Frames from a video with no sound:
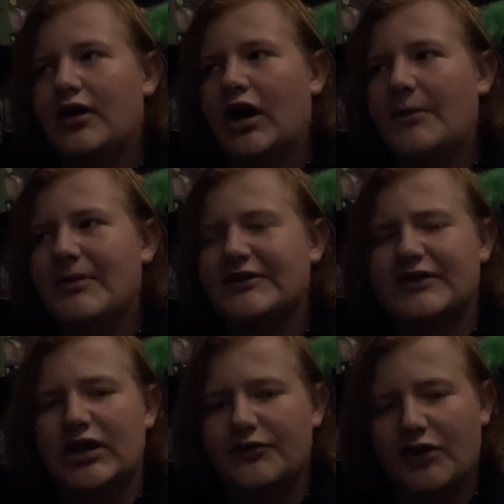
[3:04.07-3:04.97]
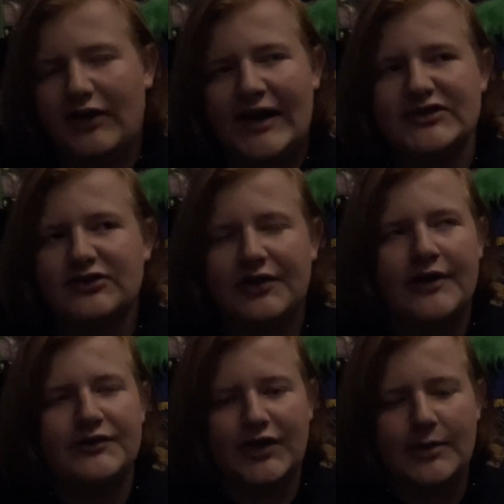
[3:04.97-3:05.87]
Um, he's kind of a class
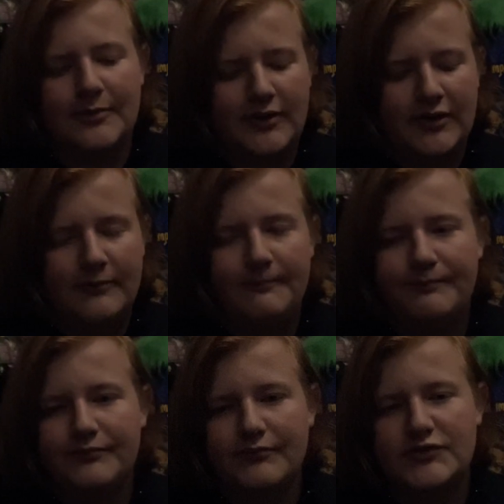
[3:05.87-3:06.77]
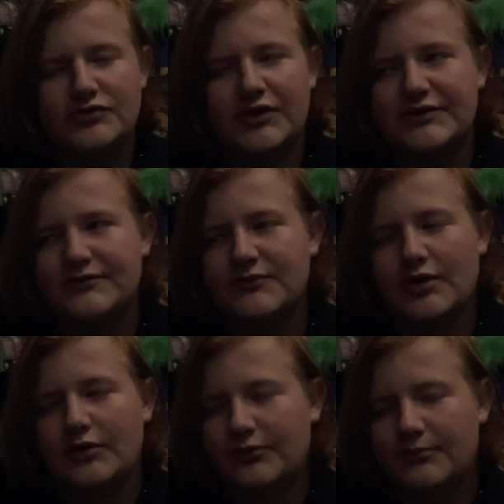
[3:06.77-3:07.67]
clown type kid. Tries, you
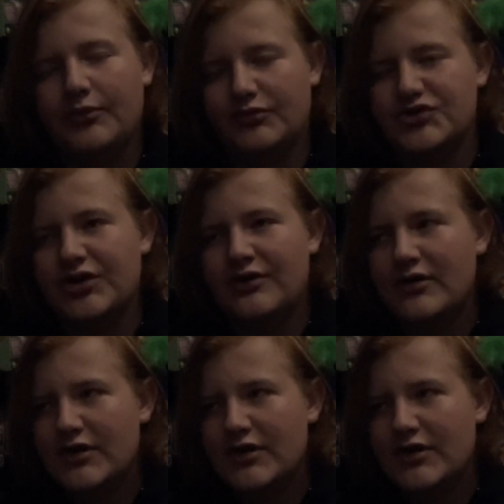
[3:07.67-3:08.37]
know, bullshit.